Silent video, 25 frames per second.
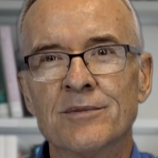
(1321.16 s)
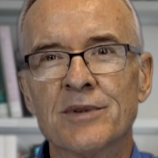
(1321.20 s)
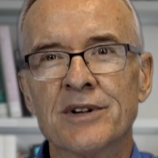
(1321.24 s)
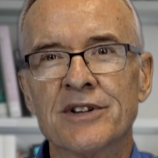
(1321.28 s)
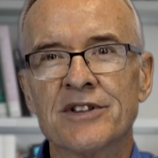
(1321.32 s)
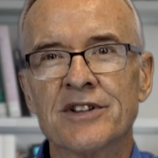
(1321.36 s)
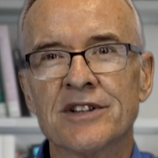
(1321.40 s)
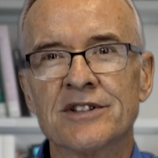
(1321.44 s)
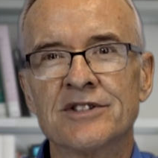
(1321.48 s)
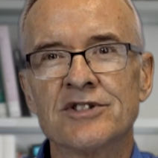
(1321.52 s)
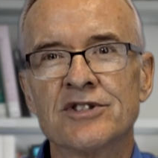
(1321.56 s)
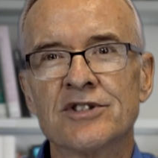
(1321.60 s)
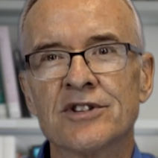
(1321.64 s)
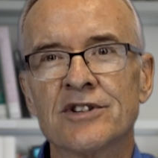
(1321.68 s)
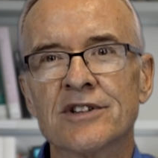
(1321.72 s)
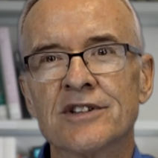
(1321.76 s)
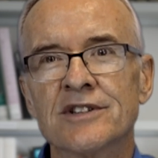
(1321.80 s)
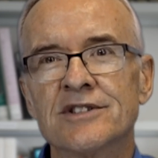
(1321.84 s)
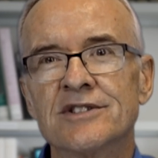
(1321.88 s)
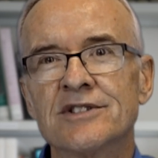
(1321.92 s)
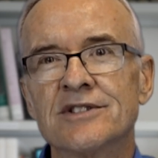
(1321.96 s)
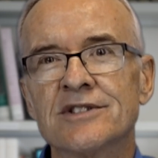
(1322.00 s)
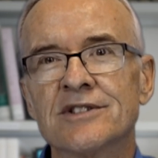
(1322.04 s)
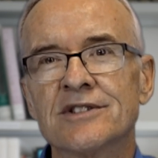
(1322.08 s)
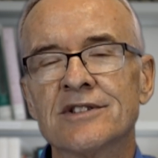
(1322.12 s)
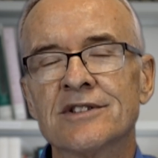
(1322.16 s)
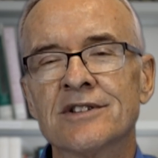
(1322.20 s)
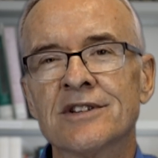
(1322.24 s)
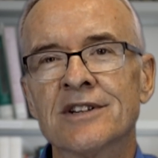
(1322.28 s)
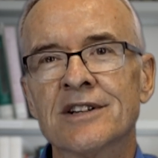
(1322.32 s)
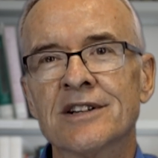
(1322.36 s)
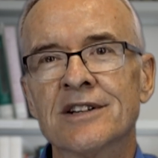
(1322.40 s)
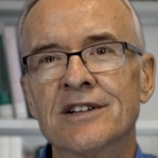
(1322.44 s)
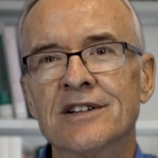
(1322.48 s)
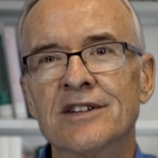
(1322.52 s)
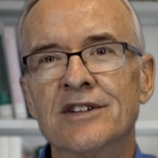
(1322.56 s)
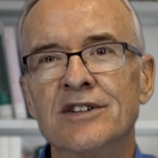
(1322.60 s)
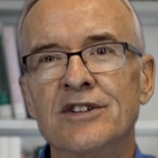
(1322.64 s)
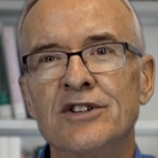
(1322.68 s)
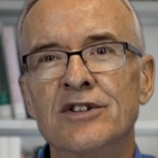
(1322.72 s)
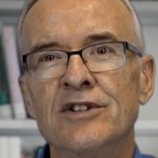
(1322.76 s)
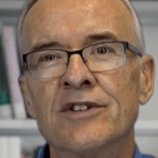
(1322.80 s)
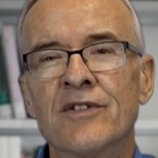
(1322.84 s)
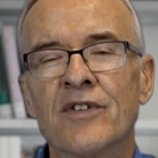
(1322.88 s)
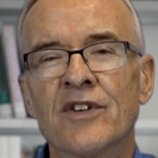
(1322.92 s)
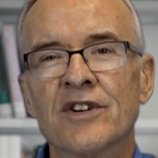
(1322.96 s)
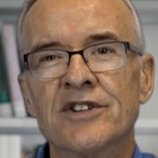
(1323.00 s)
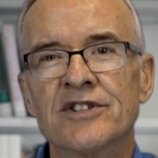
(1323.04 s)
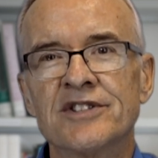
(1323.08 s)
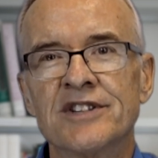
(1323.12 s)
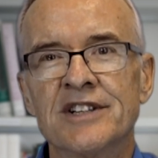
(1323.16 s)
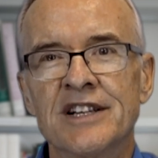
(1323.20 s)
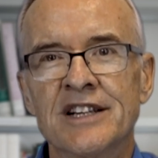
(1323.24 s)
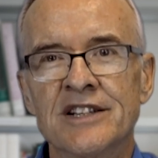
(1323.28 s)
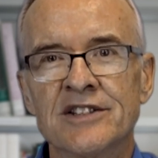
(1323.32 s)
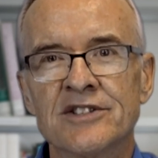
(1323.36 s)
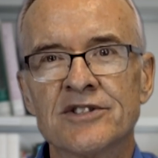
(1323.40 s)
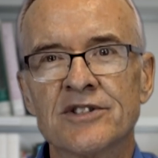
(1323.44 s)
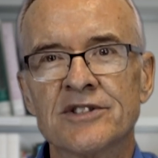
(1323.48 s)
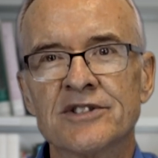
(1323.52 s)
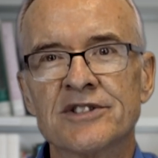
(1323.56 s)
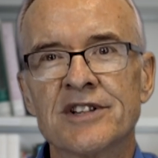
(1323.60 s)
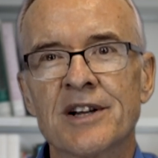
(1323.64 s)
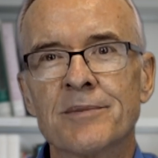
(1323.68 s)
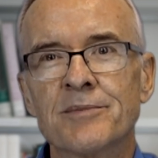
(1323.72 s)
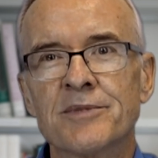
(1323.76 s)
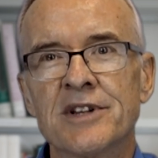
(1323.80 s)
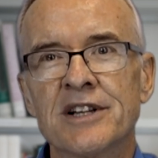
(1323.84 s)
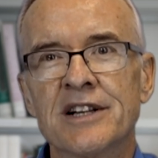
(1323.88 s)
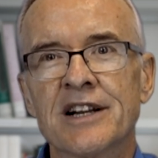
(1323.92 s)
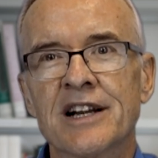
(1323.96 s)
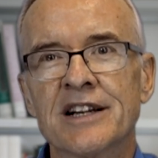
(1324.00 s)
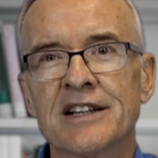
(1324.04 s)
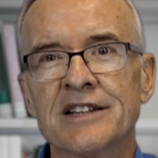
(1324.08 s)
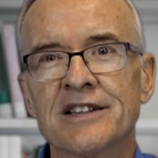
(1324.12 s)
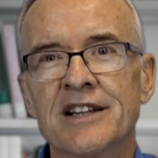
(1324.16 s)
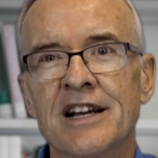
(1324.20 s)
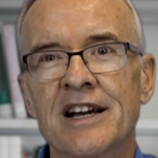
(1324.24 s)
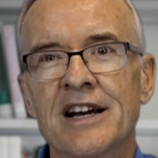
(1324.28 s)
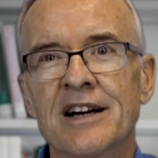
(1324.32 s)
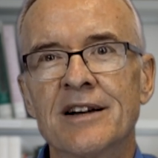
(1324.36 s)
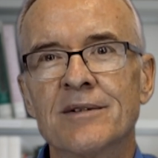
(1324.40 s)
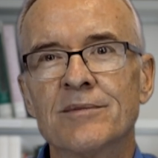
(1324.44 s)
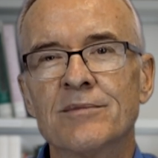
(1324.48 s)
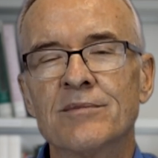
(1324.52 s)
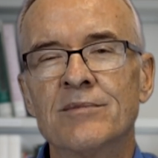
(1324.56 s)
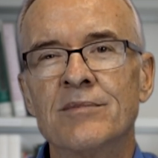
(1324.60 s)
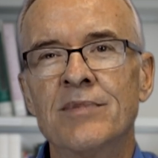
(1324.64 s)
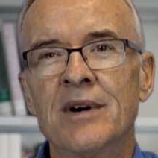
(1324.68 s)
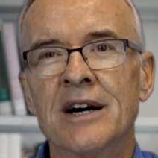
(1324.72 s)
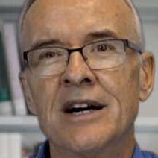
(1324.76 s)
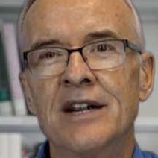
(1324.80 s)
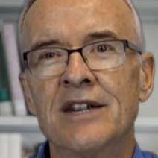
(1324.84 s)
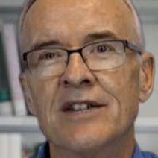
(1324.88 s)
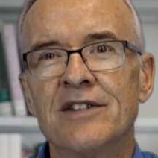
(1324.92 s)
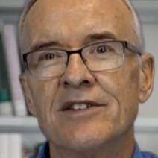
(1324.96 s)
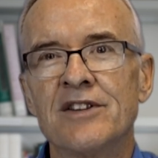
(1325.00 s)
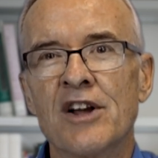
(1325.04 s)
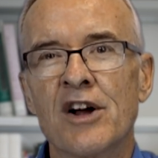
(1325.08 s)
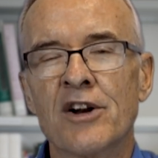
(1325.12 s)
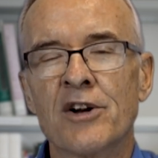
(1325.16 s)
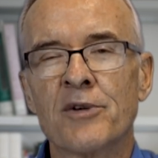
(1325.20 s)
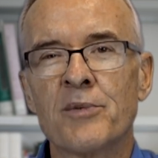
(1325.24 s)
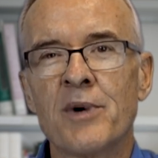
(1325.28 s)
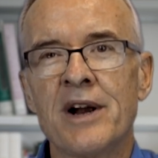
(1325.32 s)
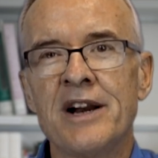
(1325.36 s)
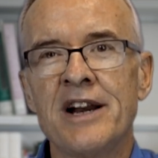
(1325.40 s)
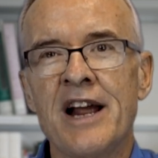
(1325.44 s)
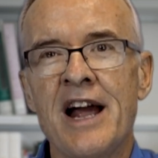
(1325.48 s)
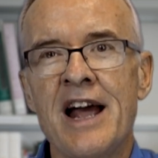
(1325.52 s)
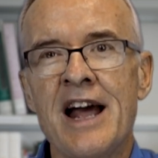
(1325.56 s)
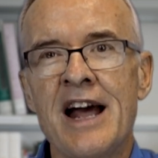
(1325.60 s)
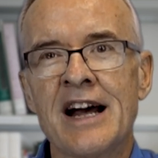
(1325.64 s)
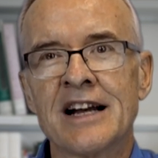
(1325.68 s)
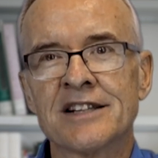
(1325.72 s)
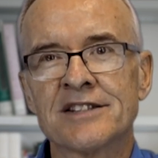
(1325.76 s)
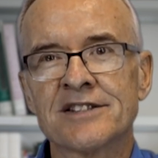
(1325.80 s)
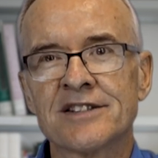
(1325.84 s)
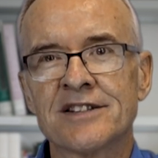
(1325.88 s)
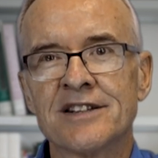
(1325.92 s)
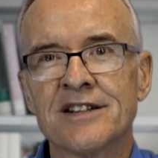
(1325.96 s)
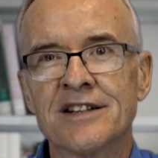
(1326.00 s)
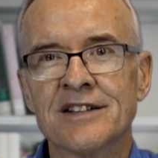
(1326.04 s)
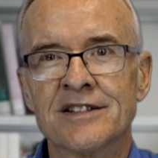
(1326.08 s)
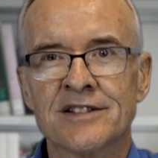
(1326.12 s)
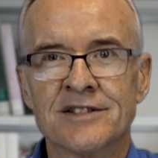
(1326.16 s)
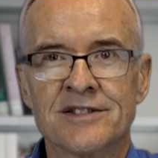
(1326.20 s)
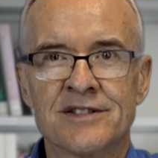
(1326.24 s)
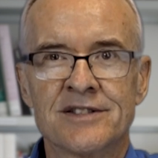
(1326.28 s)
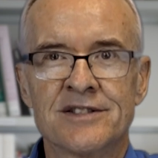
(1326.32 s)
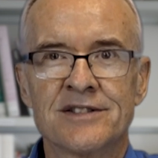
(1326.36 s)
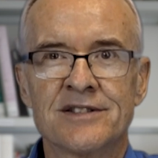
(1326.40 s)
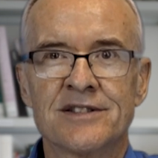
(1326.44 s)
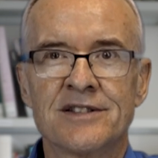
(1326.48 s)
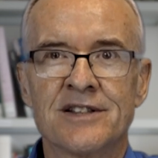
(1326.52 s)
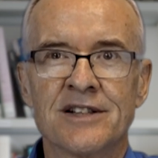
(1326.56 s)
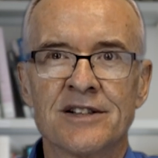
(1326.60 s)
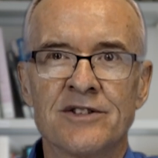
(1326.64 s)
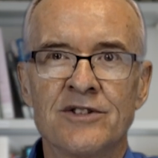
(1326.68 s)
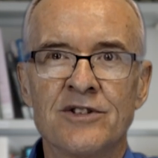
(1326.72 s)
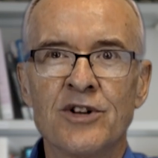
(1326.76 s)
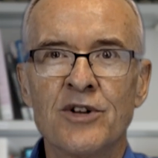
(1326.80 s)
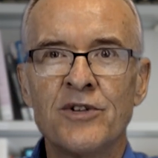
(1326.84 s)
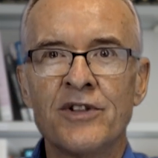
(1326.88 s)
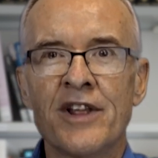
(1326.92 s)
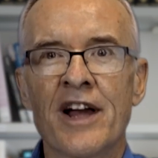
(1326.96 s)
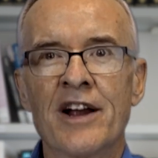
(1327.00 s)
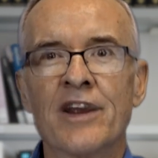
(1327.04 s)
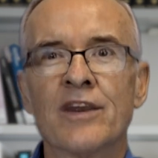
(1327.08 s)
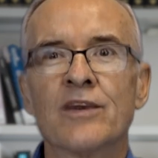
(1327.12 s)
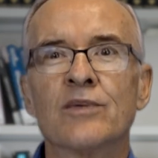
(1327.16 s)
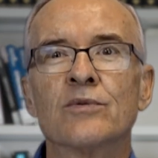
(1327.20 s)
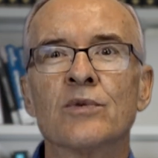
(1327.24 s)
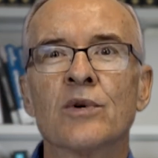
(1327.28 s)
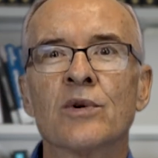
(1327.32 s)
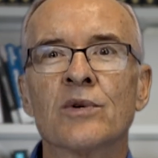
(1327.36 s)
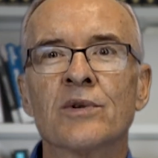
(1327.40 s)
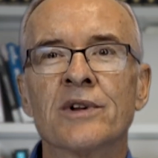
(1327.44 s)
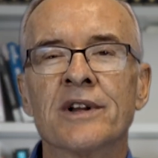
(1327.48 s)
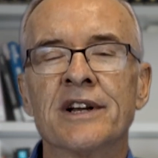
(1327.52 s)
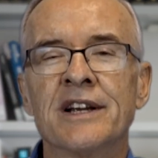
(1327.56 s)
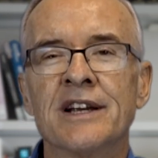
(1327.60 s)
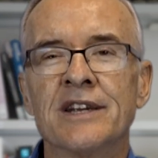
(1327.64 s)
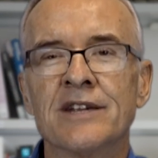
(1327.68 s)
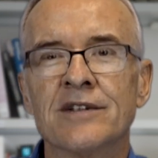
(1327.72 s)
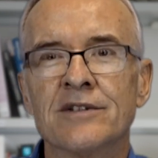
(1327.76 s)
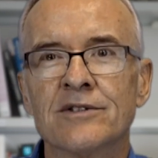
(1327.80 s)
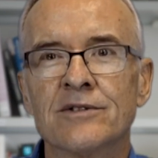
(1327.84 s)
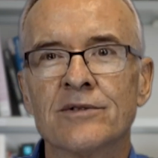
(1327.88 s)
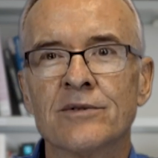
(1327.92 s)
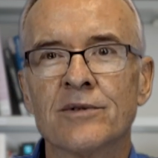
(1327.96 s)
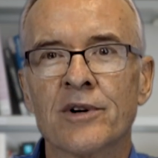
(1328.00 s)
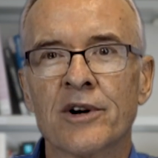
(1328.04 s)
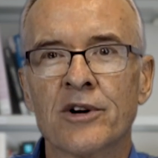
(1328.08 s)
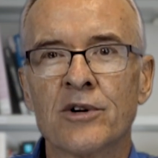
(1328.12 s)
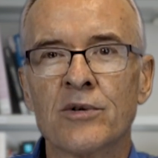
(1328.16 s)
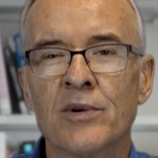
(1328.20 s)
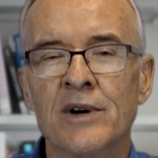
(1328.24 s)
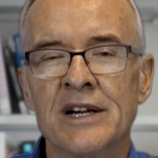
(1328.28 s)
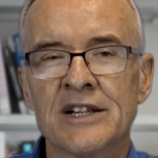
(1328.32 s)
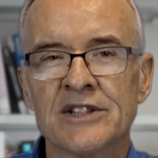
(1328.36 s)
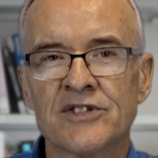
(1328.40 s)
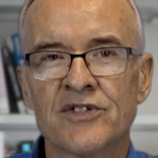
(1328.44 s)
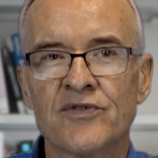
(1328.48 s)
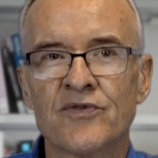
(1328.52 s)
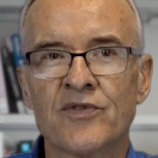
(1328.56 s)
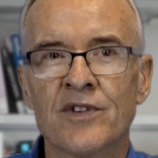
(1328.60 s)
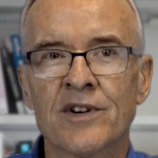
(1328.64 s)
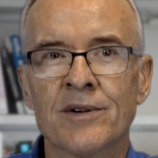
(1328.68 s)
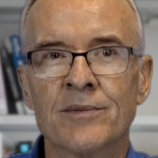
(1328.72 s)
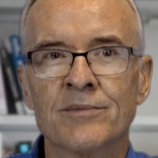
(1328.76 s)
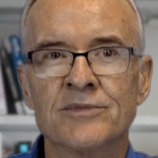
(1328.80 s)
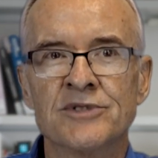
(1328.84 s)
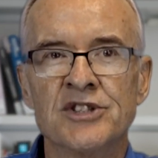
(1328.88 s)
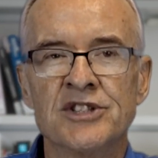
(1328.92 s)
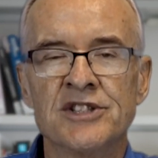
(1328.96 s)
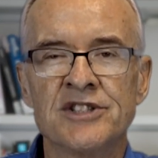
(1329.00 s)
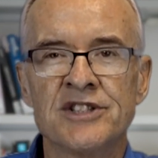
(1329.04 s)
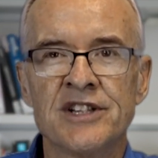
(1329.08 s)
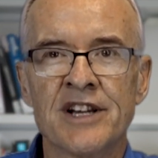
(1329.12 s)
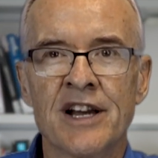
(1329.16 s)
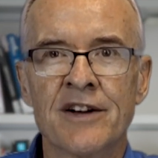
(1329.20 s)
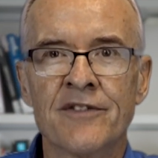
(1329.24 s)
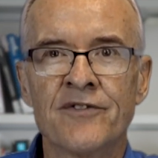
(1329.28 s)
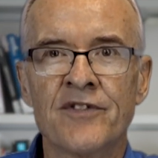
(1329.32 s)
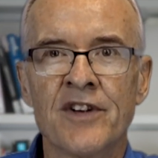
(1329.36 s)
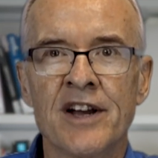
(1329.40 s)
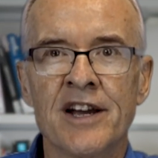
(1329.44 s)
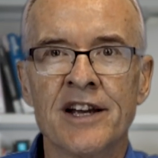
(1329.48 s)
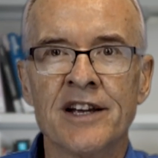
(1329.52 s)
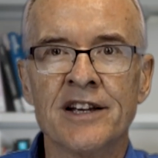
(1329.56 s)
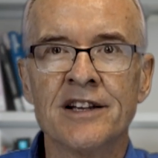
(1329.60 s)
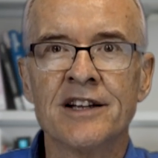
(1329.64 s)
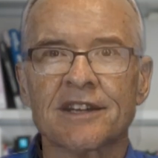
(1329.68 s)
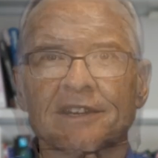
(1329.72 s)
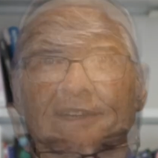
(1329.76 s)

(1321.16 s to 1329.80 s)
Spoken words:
with a church or universities or something like that. But the only way to ask is to do that ruling request from GCFA.